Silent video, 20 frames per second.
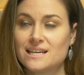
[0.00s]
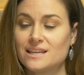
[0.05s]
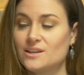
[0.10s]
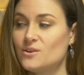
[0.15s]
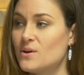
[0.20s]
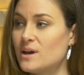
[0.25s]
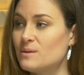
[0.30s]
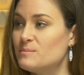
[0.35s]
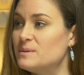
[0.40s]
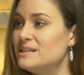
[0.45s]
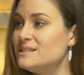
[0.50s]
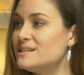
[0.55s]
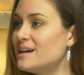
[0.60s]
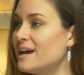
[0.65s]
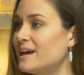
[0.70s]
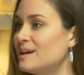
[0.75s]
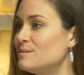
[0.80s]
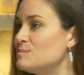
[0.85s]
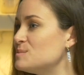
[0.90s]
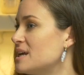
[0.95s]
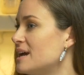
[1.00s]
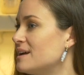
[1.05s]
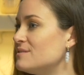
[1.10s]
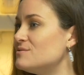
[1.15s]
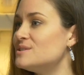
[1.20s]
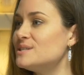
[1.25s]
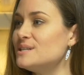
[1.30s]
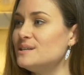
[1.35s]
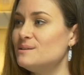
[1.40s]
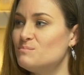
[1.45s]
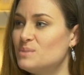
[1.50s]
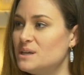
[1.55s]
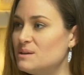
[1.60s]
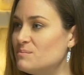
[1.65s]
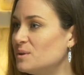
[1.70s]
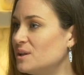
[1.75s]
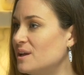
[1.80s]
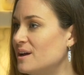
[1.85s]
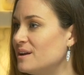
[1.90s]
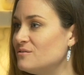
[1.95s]
tell you how many times I've seen
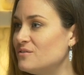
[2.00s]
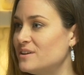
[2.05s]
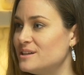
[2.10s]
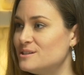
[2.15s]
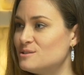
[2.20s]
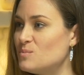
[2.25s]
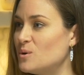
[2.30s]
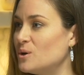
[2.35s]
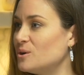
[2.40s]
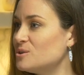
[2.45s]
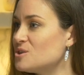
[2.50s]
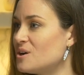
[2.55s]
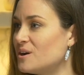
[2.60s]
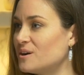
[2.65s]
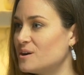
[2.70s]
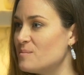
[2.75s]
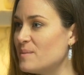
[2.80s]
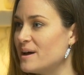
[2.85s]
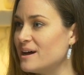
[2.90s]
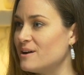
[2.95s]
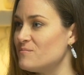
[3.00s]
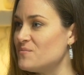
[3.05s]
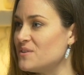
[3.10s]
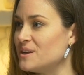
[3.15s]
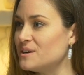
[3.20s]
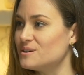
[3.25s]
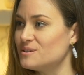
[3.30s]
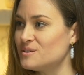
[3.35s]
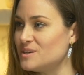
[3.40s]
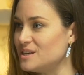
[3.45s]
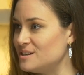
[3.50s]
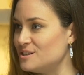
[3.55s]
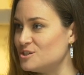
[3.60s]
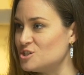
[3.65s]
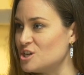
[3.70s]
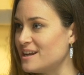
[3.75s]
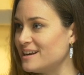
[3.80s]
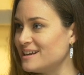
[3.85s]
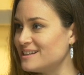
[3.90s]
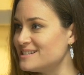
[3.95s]
people on Facebook talk about their
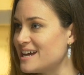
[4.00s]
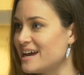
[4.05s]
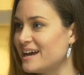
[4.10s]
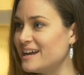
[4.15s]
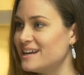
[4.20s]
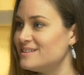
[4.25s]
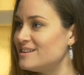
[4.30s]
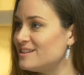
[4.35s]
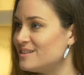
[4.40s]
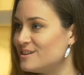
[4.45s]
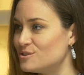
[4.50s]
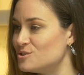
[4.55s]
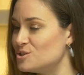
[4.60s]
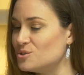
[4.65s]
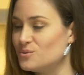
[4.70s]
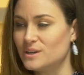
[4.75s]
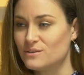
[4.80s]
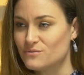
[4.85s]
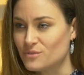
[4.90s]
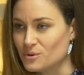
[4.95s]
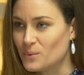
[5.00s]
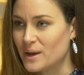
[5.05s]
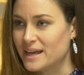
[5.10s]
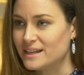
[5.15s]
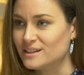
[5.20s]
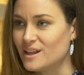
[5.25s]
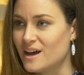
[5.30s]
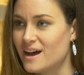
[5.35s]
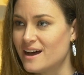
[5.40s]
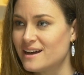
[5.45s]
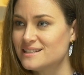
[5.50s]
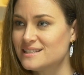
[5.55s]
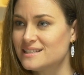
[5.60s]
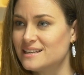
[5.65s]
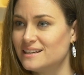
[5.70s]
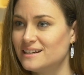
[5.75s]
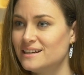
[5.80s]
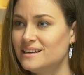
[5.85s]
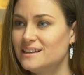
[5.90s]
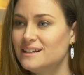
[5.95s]
ketogenic diet that they're doing for weight loss,
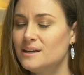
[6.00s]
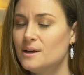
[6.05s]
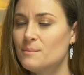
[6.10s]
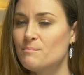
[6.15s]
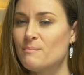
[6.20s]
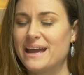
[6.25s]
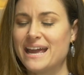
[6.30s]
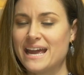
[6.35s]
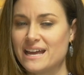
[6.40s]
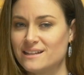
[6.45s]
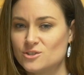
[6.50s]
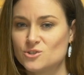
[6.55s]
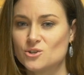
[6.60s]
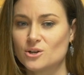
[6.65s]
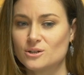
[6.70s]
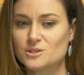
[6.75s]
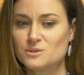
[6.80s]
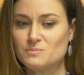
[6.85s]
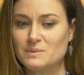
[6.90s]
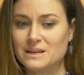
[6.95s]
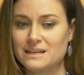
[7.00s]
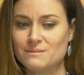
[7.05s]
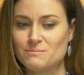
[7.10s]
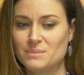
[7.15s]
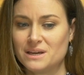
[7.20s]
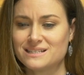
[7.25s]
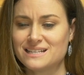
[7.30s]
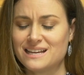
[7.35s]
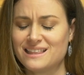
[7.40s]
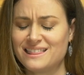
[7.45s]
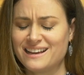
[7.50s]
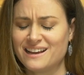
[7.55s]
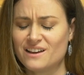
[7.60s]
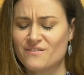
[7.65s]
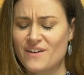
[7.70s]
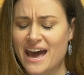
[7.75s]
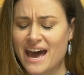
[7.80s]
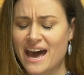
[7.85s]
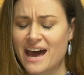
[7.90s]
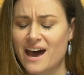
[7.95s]
and my head starts spinning because I think
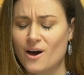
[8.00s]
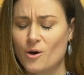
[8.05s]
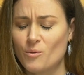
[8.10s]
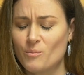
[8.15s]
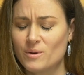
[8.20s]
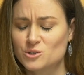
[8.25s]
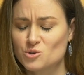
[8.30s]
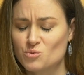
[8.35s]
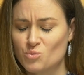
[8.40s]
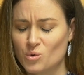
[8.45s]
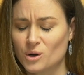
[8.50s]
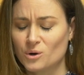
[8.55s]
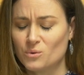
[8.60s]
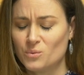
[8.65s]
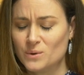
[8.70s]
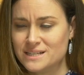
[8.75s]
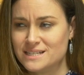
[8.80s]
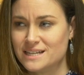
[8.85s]
of how much work we